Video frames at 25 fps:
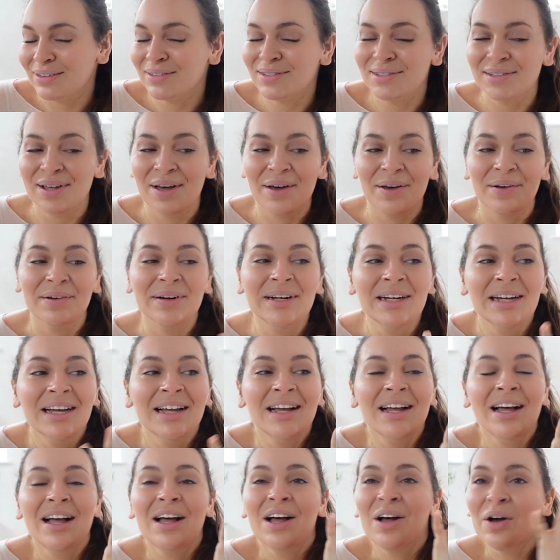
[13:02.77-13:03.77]
So
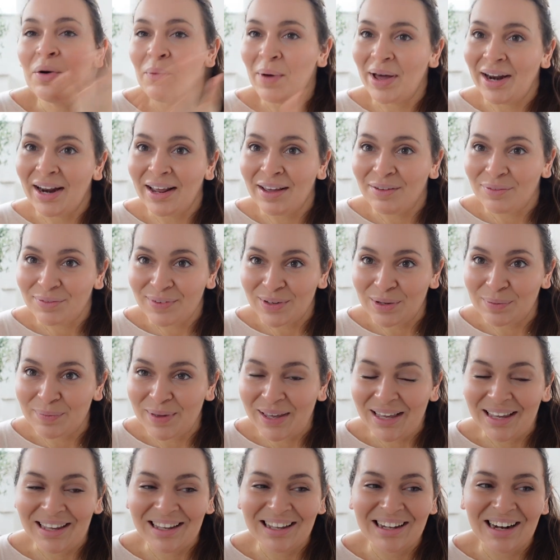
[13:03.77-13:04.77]
when I am
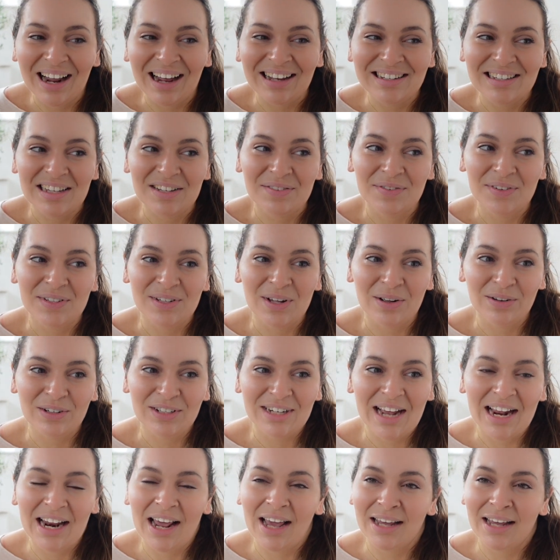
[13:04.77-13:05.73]
filming classes for Soul Shadow,